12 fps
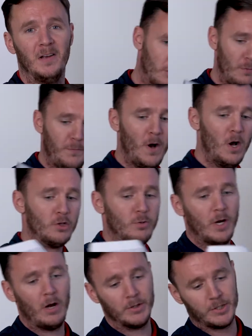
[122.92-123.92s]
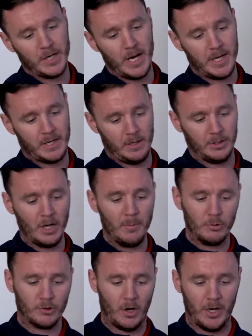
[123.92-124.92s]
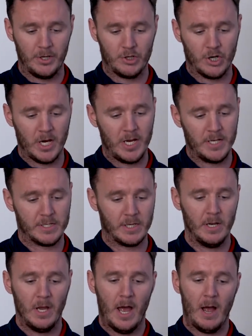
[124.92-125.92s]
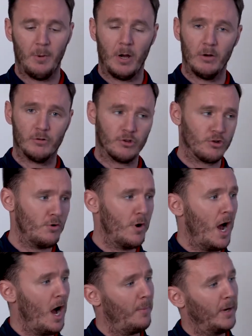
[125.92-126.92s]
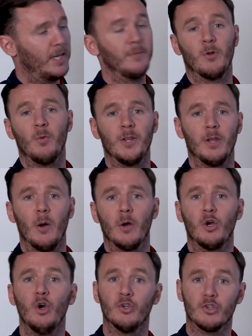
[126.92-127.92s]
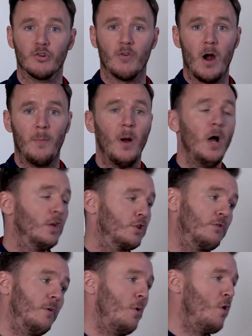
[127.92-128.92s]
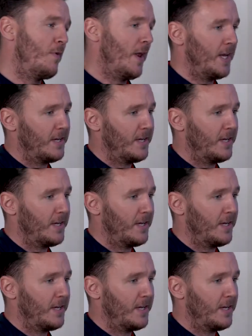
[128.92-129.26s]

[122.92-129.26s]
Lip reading: So first we're going to take a double-sided sheet and we're going to screw it up and give the window a good scrub to remove any